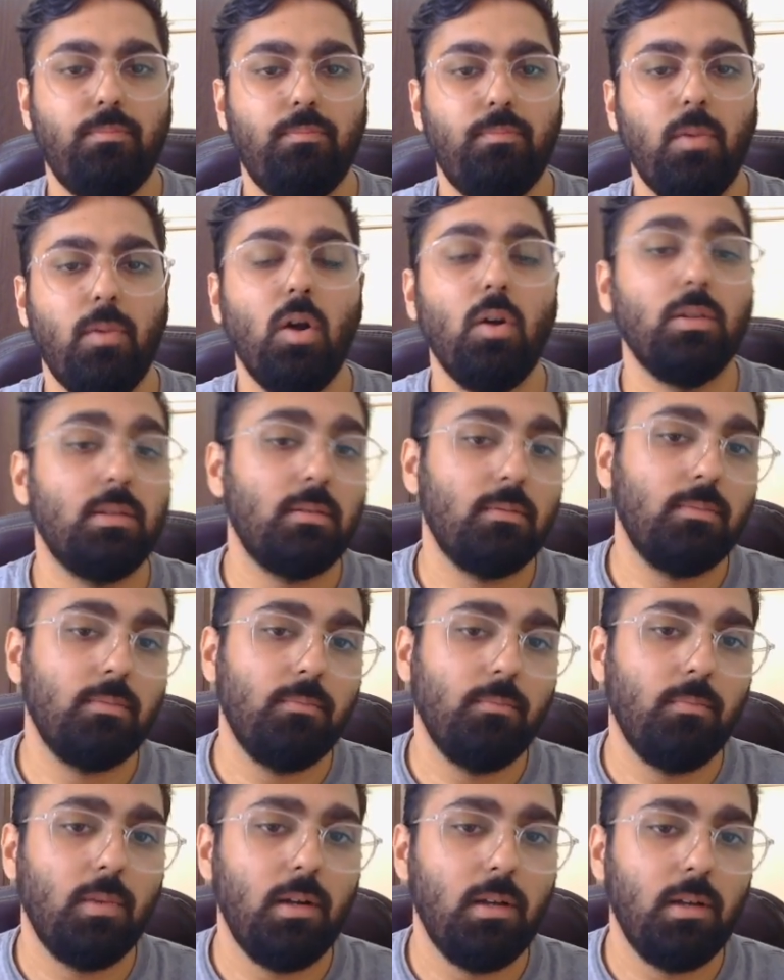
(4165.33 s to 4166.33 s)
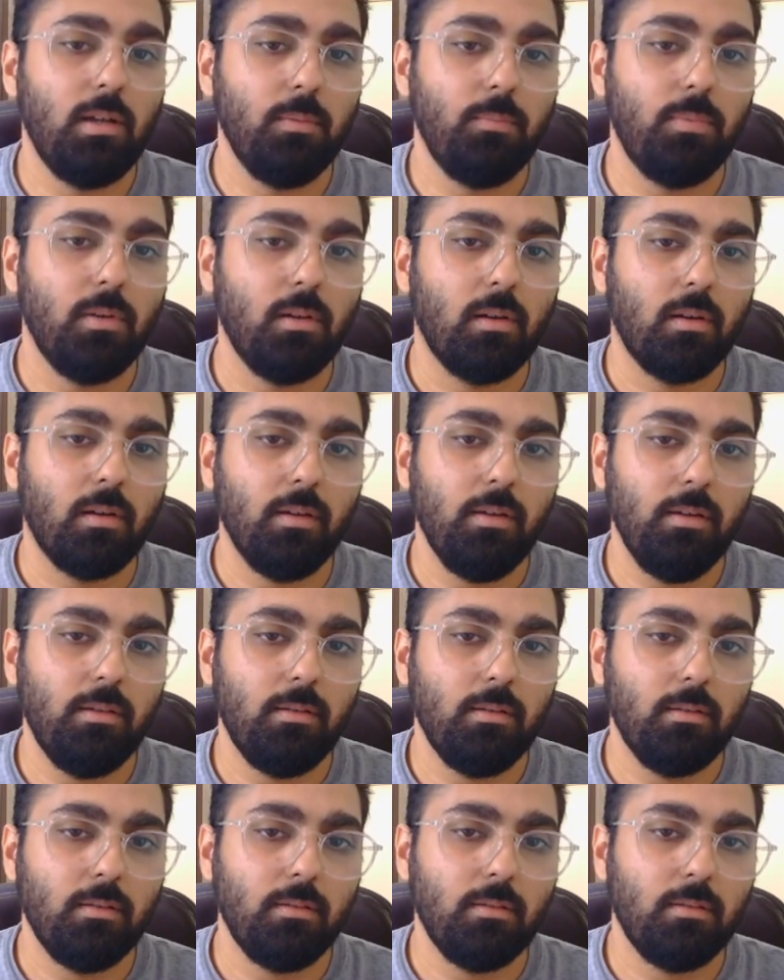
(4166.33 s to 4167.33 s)
oh, it's multiple, right?
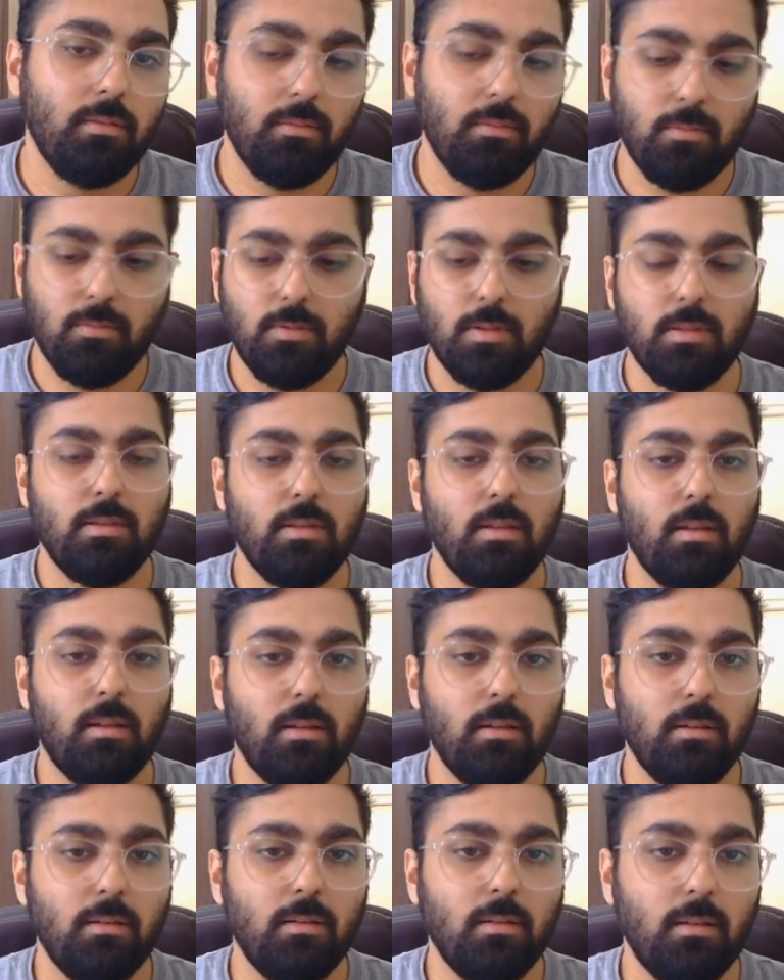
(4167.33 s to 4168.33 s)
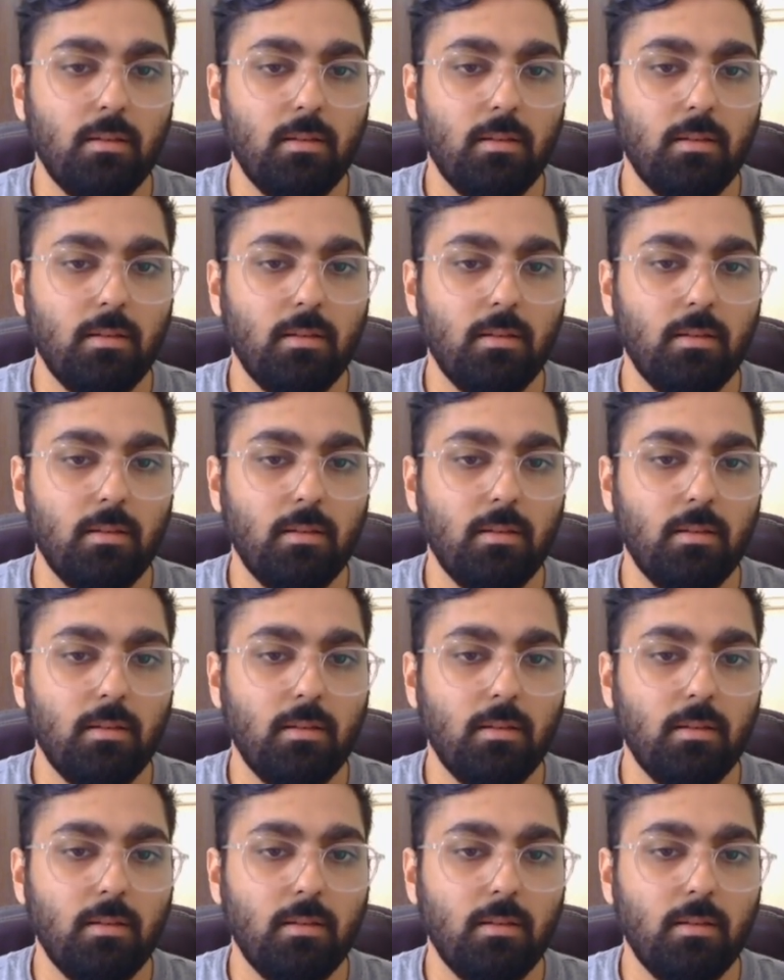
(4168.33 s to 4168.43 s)
1 second.